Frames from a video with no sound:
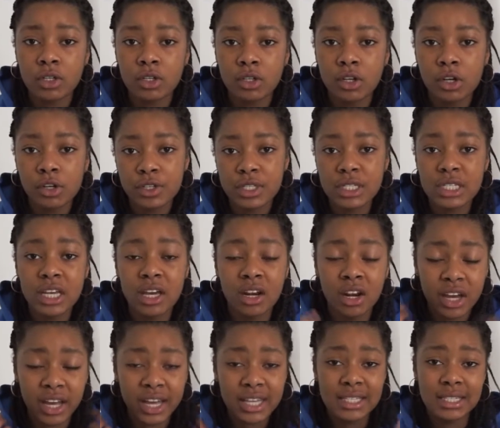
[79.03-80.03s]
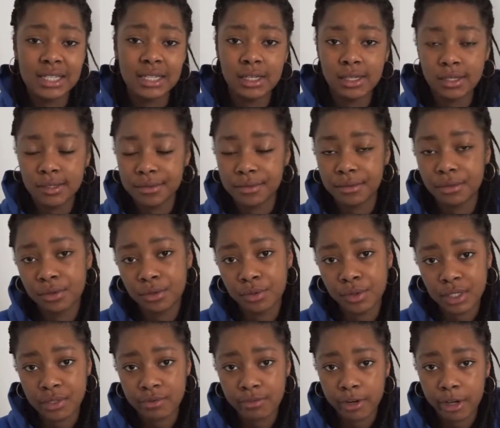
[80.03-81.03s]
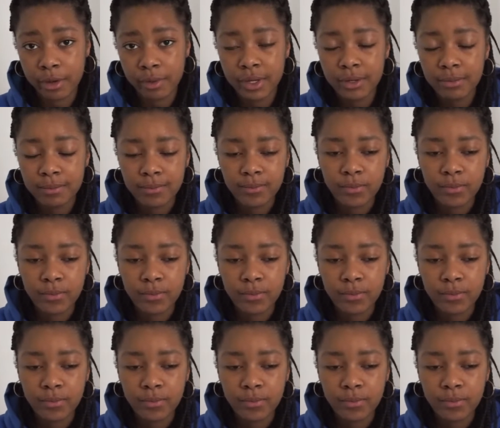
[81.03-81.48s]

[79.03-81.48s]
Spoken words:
close-knit and our ideas were always flowing.